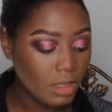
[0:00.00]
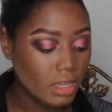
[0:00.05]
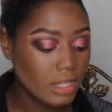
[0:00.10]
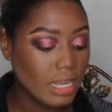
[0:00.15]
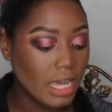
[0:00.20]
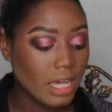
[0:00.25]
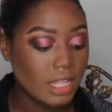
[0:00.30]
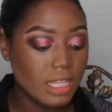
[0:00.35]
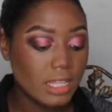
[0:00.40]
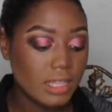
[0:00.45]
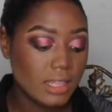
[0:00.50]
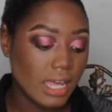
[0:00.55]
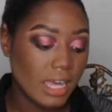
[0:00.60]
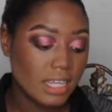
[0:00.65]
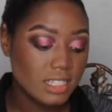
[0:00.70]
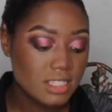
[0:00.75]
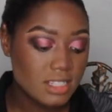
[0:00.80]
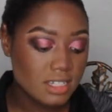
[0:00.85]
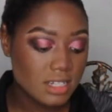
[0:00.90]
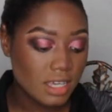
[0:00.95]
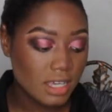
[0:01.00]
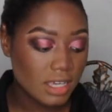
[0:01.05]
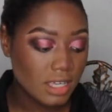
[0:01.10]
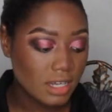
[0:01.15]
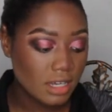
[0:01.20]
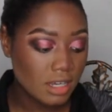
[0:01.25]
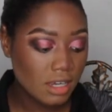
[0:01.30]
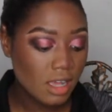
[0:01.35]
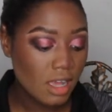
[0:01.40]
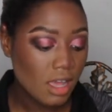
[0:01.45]
Now that that's
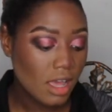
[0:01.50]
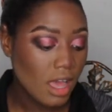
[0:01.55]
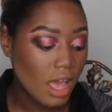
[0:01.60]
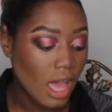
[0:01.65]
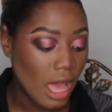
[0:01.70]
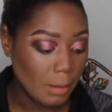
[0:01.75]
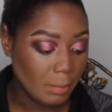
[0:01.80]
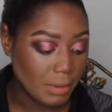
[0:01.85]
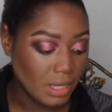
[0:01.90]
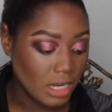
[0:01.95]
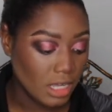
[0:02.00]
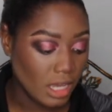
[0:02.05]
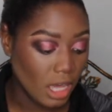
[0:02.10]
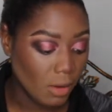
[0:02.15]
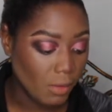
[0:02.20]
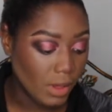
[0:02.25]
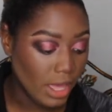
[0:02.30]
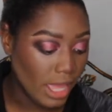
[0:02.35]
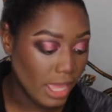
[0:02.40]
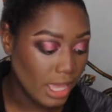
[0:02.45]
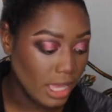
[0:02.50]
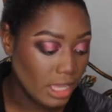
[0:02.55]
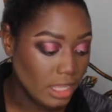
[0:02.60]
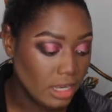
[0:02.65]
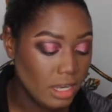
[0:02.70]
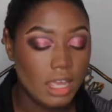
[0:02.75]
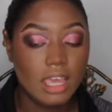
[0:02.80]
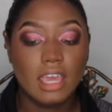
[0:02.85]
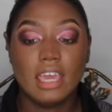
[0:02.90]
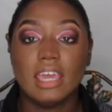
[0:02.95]
done, I'm going to go
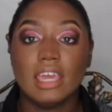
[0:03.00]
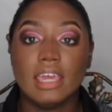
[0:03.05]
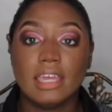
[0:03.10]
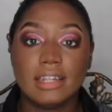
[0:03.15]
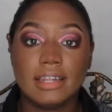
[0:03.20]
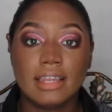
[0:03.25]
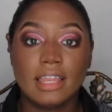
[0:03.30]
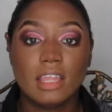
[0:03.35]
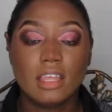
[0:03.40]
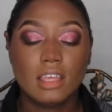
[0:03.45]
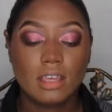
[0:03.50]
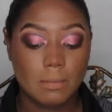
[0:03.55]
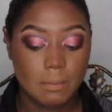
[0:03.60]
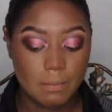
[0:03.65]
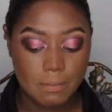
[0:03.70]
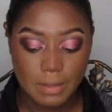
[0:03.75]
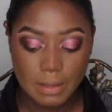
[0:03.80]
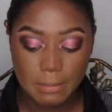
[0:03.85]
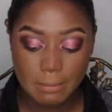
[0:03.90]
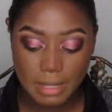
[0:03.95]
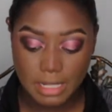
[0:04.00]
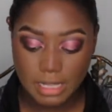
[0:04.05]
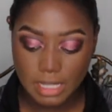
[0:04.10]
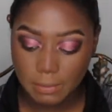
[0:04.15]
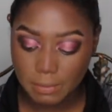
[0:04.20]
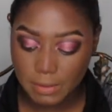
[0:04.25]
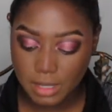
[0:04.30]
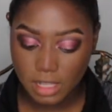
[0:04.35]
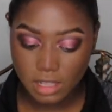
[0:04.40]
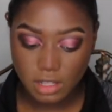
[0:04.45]
ahead and put my
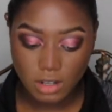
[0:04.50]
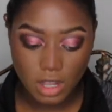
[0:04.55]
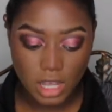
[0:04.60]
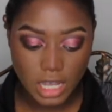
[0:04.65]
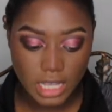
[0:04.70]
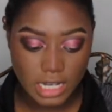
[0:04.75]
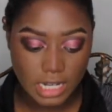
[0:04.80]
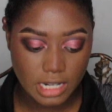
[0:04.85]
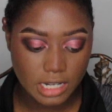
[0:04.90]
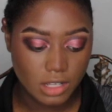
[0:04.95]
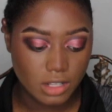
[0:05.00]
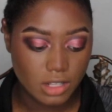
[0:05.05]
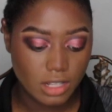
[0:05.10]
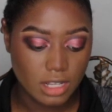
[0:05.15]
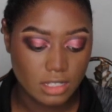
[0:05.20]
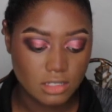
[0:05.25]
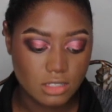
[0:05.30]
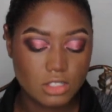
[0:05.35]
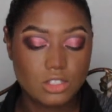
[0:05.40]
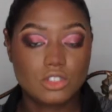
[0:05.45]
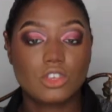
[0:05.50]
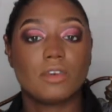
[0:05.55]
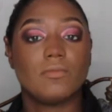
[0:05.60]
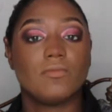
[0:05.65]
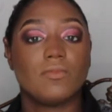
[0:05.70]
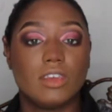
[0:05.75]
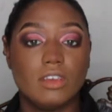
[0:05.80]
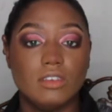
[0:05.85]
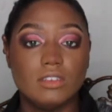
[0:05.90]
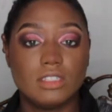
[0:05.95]
lip color on. I know that's
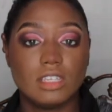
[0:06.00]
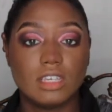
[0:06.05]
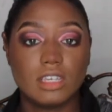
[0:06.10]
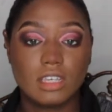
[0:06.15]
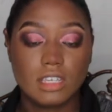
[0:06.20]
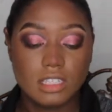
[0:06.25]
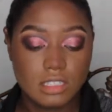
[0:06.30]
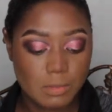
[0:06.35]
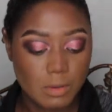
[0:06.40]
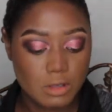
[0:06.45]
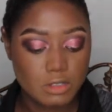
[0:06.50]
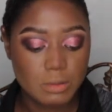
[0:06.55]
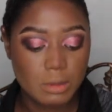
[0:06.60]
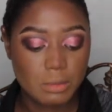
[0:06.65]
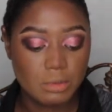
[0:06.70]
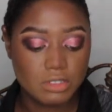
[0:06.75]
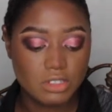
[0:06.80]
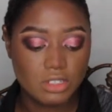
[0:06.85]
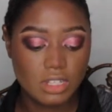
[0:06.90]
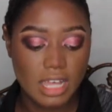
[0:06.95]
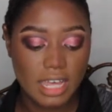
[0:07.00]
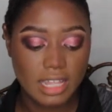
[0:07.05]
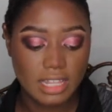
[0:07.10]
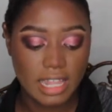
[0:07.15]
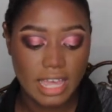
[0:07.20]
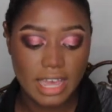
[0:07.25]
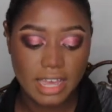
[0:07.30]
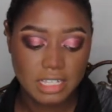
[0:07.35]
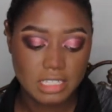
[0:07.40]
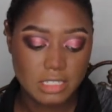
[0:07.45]
confusing because most people do that
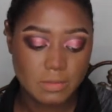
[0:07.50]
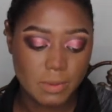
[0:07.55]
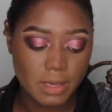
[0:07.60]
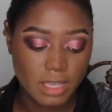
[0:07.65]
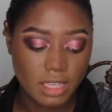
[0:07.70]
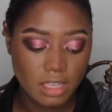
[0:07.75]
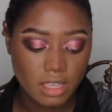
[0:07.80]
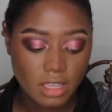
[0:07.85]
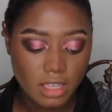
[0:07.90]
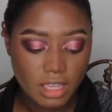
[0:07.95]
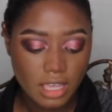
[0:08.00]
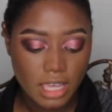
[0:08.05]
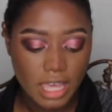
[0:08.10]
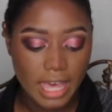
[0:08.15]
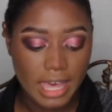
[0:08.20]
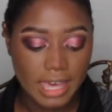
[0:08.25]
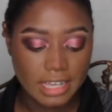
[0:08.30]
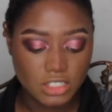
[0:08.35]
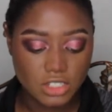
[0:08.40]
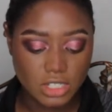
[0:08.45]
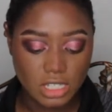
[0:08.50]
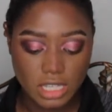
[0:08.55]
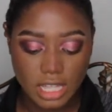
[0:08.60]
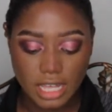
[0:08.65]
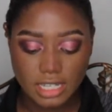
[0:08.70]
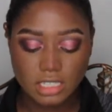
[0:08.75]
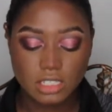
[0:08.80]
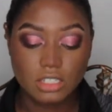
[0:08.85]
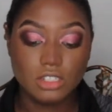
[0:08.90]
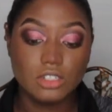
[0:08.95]
last, but I actually
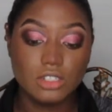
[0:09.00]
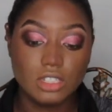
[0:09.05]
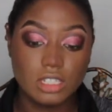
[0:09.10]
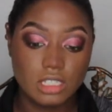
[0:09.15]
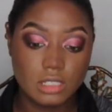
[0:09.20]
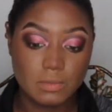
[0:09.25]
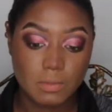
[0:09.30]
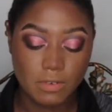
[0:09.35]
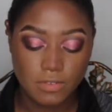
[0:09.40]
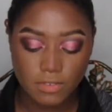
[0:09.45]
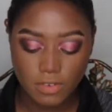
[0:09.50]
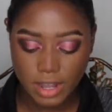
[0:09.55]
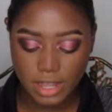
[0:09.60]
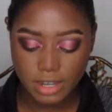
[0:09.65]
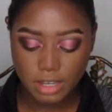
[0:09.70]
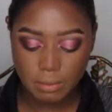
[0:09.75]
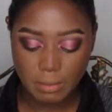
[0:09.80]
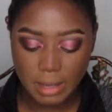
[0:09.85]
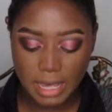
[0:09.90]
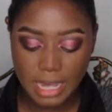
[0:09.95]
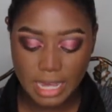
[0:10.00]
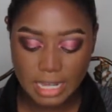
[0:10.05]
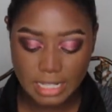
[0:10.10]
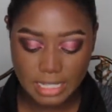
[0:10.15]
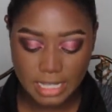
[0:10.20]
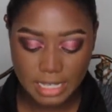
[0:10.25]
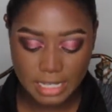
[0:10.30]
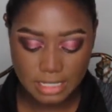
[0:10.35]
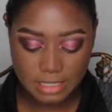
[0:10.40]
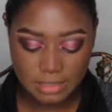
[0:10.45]
like to do this before I do my
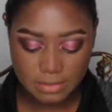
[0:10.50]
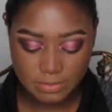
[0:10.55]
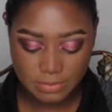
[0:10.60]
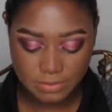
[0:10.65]
highlight.